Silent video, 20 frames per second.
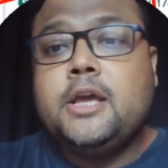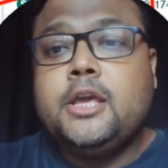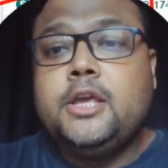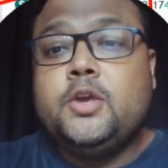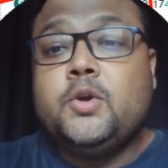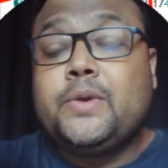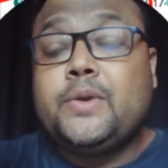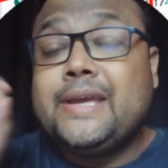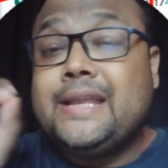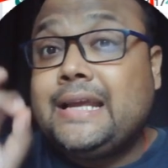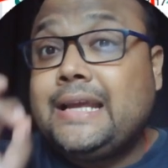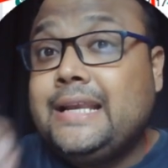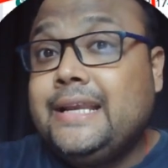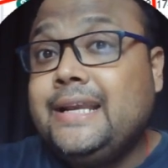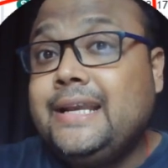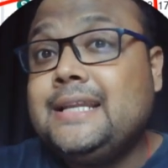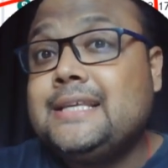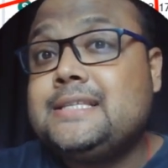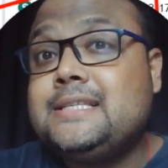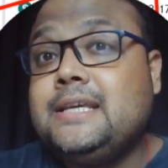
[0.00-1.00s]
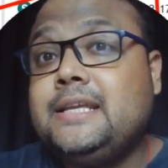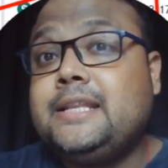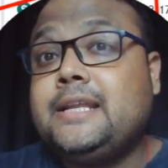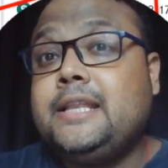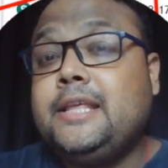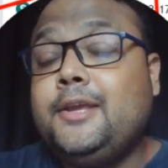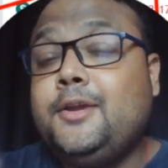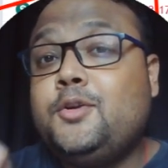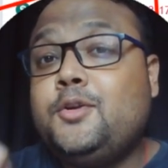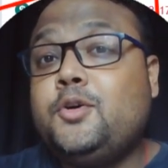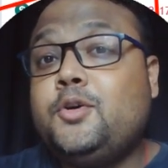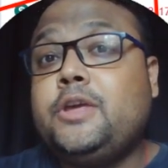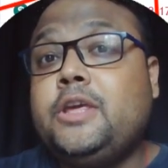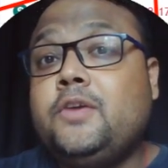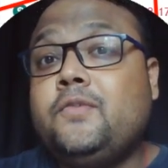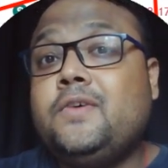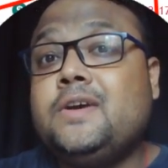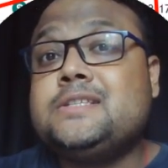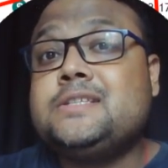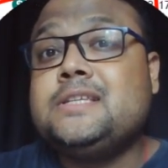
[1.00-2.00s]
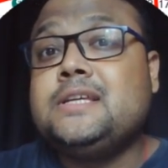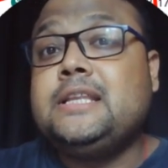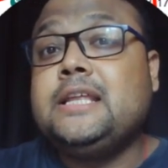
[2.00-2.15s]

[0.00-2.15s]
you can clearly see that EURUSD